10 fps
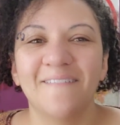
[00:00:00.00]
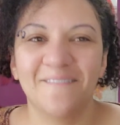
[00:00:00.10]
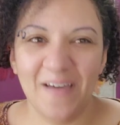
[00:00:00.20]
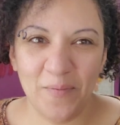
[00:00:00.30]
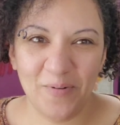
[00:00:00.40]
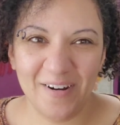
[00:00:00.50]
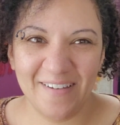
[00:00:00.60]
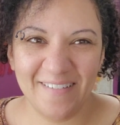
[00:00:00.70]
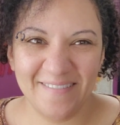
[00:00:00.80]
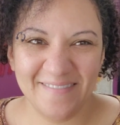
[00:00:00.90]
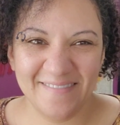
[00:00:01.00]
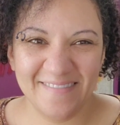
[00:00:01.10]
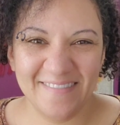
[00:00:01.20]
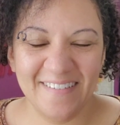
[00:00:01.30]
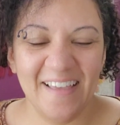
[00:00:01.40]
fabric.
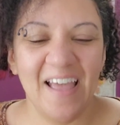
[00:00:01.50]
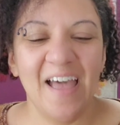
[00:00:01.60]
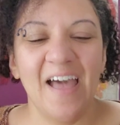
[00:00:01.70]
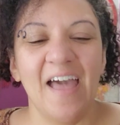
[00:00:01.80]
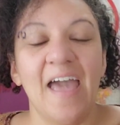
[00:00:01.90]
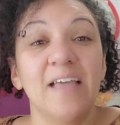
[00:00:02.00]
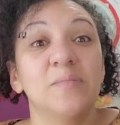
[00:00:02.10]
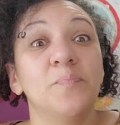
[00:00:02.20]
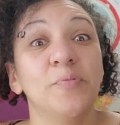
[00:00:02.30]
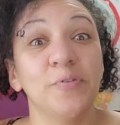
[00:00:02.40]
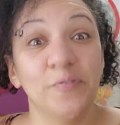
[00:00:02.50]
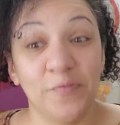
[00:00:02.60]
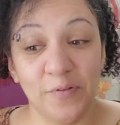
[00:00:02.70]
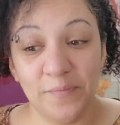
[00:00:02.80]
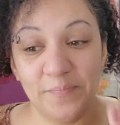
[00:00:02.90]
It's
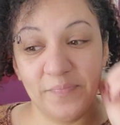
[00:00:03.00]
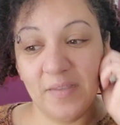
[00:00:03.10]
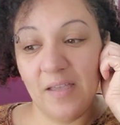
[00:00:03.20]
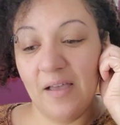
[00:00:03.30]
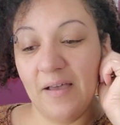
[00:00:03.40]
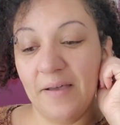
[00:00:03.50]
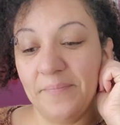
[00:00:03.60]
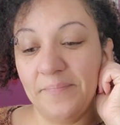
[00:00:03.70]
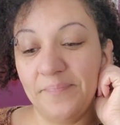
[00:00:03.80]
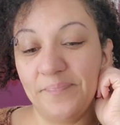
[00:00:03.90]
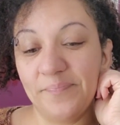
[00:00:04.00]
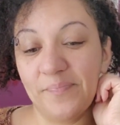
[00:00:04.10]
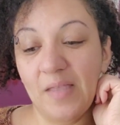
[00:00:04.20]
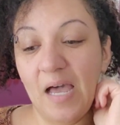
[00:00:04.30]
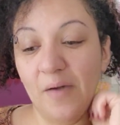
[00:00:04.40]
beautiful.
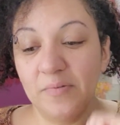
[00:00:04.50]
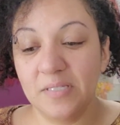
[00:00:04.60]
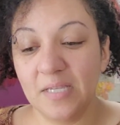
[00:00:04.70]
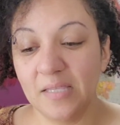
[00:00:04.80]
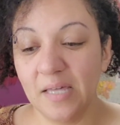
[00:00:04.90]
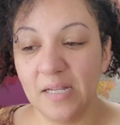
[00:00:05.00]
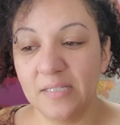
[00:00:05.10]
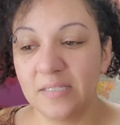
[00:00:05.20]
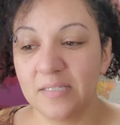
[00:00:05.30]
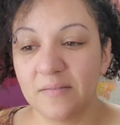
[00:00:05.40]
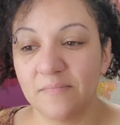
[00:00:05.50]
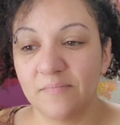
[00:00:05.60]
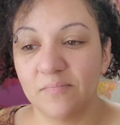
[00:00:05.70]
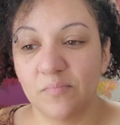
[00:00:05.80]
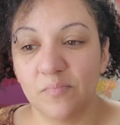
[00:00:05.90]
I would say that it's
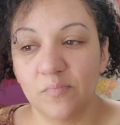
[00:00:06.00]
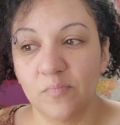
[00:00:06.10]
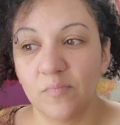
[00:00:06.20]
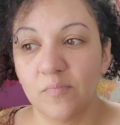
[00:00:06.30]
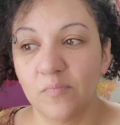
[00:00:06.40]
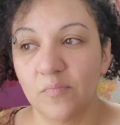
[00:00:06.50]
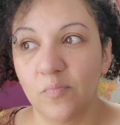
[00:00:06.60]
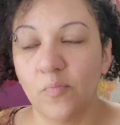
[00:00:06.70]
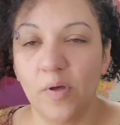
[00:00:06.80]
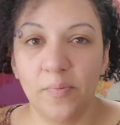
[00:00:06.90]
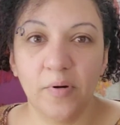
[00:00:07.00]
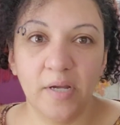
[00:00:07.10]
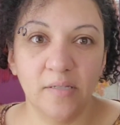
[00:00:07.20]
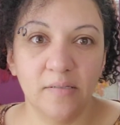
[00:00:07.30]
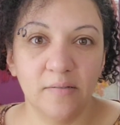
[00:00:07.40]
well
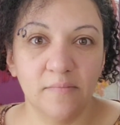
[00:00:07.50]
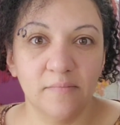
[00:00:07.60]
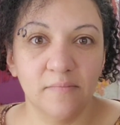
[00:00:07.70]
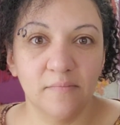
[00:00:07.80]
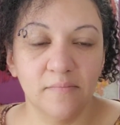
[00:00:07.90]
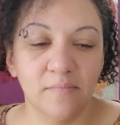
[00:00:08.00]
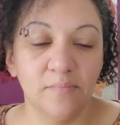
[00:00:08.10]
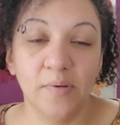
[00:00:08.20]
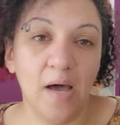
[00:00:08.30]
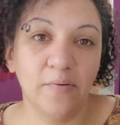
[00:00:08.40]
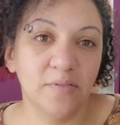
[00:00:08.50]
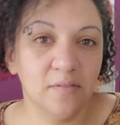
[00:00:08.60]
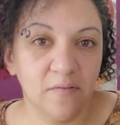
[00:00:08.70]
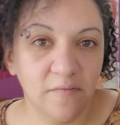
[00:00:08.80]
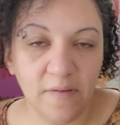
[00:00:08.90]
priced, but I wasn't there
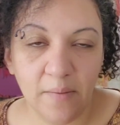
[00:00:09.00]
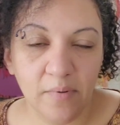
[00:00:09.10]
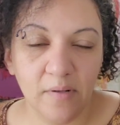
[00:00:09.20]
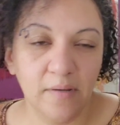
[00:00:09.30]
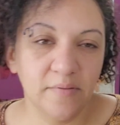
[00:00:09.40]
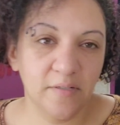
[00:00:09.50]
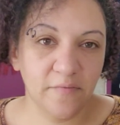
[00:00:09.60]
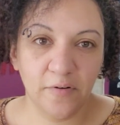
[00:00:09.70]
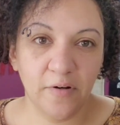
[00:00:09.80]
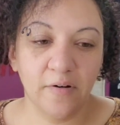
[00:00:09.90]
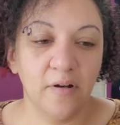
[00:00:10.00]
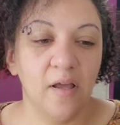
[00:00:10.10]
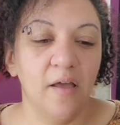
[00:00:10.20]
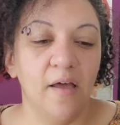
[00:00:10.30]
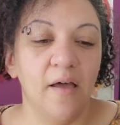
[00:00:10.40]
for fabric. I was there for yarn.
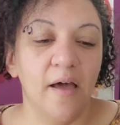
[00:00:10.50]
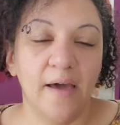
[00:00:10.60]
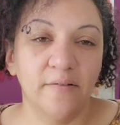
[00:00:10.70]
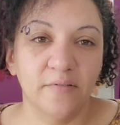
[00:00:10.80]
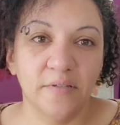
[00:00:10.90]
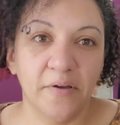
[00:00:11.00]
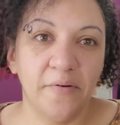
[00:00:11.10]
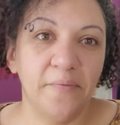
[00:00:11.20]
I don't sew.